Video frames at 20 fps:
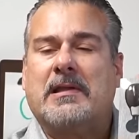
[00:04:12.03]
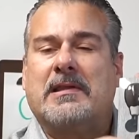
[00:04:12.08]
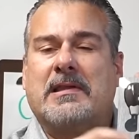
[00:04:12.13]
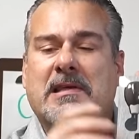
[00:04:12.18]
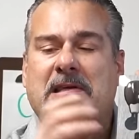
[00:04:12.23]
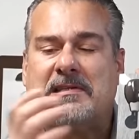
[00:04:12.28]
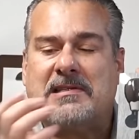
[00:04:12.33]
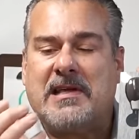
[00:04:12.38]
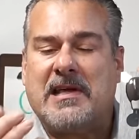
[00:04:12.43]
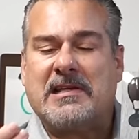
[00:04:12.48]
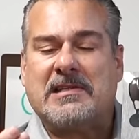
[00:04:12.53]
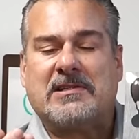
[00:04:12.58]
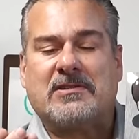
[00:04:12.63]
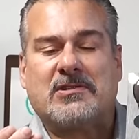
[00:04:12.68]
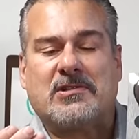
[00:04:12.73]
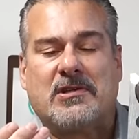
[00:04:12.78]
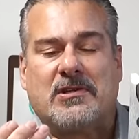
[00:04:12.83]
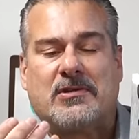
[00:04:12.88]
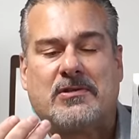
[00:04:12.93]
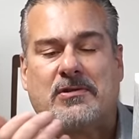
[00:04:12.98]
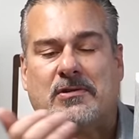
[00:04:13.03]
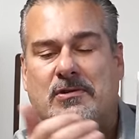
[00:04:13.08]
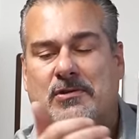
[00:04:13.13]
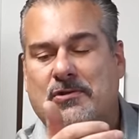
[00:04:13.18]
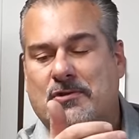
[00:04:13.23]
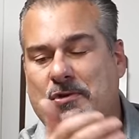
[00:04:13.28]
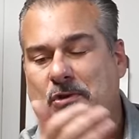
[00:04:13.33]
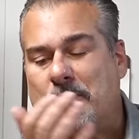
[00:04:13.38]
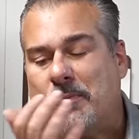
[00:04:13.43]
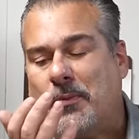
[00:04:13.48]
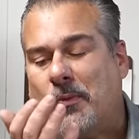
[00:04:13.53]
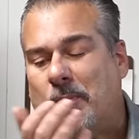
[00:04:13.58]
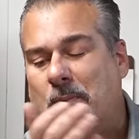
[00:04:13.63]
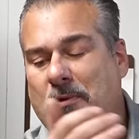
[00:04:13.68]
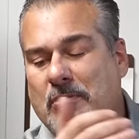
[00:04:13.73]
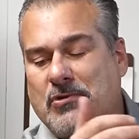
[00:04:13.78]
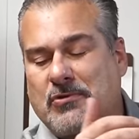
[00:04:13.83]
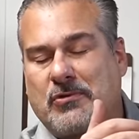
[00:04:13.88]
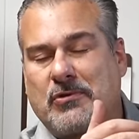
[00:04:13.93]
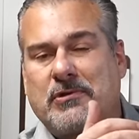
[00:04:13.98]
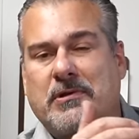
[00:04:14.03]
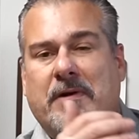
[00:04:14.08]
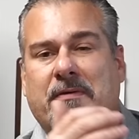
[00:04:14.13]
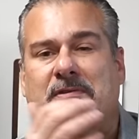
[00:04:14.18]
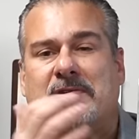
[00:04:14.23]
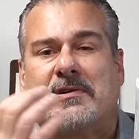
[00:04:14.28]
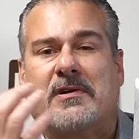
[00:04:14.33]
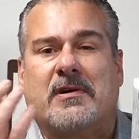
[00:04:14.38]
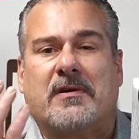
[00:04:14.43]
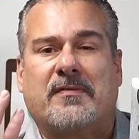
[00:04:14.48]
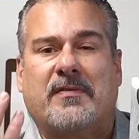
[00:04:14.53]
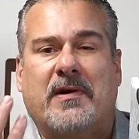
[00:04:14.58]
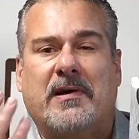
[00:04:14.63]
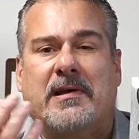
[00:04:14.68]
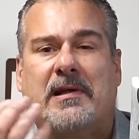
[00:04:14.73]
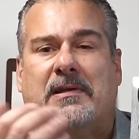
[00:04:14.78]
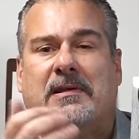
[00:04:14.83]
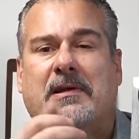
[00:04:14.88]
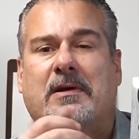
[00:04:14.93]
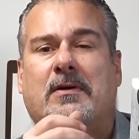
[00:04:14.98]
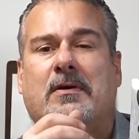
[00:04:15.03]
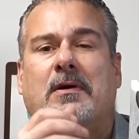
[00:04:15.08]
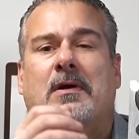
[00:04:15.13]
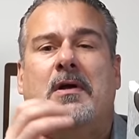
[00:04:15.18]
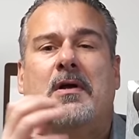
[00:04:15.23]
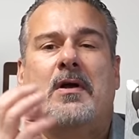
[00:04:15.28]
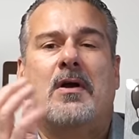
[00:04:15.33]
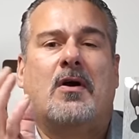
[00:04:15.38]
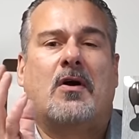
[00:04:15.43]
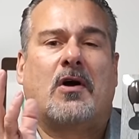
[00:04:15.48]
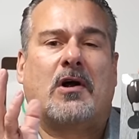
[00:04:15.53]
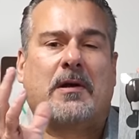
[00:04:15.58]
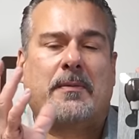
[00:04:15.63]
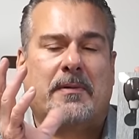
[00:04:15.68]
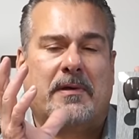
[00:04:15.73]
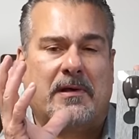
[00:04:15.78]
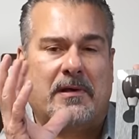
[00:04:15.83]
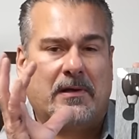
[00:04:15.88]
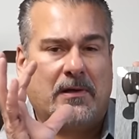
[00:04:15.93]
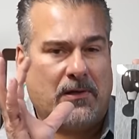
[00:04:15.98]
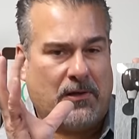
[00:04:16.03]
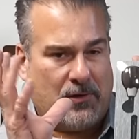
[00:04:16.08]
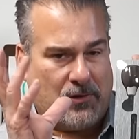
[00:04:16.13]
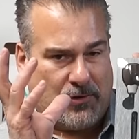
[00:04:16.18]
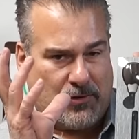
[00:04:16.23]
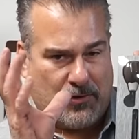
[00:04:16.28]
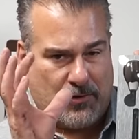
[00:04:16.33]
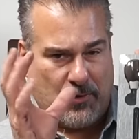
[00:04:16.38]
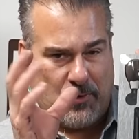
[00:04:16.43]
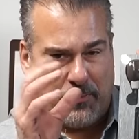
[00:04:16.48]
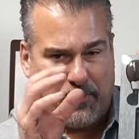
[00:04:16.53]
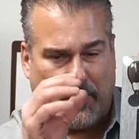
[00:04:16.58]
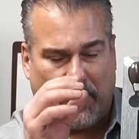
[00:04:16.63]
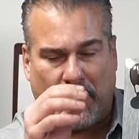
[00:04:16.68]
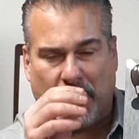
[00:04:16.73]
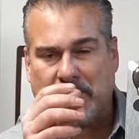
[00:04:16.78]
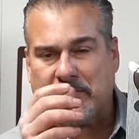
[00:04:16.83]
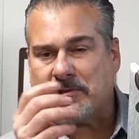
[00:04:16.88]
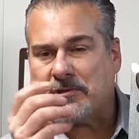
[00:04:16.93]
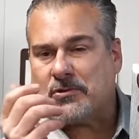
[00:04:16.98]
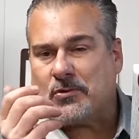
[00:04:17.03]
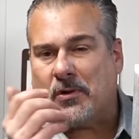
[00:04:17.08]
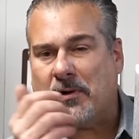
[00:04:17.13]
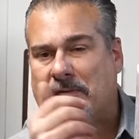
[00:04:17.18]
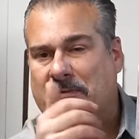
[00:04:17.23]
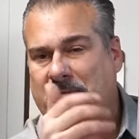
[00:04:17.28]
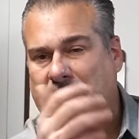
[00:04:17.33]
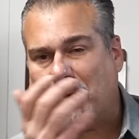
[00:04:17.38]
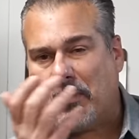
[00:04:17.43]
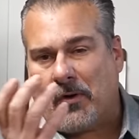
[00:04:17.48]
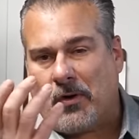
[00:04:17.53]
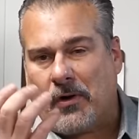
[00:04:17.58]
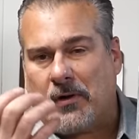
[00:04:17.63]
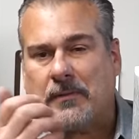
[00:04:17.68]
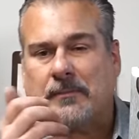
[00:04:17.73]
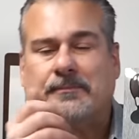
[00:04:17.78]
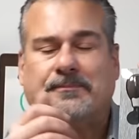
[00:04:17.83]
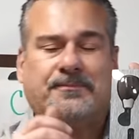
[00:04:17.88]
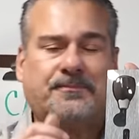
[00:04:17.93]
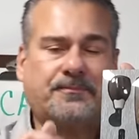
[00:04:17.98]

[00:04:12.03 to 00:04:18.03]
These days, there's a there's two most screwdrivers you're going to find out there are going to be two parts, soft, hard,